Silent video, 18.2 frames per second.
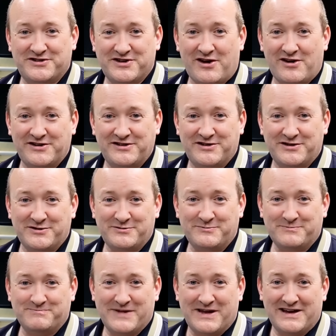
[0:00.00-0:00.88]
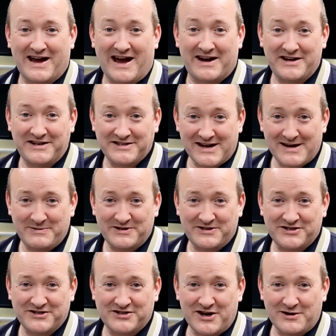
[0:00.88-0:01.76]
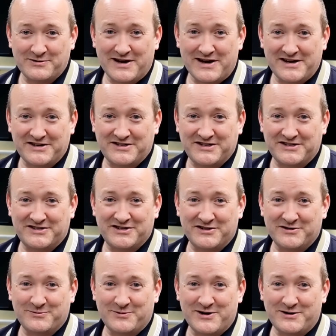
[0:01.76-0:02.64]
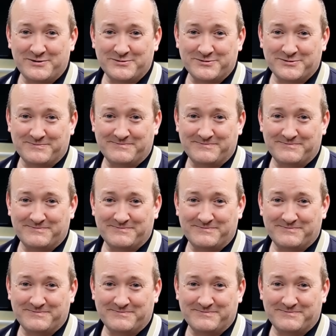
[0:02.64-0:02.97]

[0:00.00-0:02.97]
as I do, and he's happy to showcase it to the world.